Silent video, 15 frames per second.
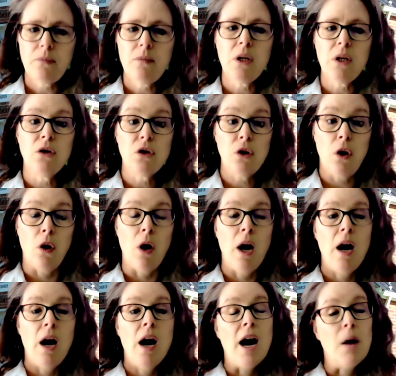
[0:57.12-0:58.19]
So
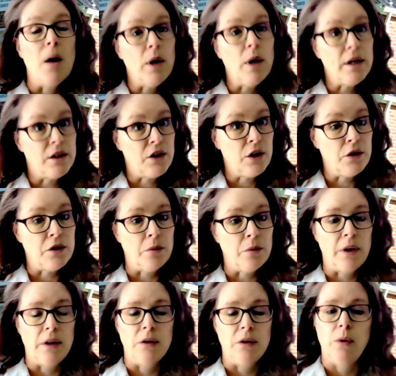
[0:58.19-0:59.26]
I want to share some
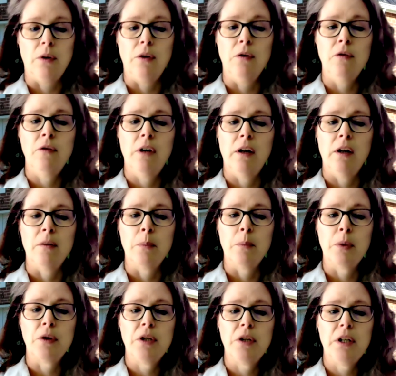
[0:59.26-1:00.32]
things with you, uh,
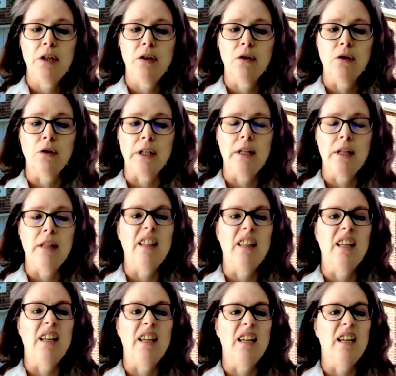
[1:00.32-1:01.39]
particularly
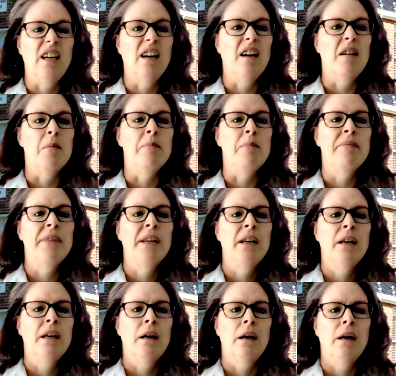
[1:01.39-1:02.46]
the, um,
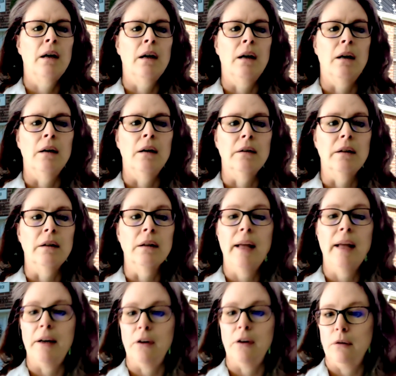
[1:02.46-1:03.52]
uh, the
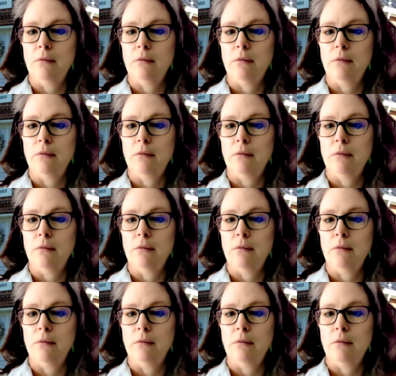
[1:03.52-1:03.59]
letter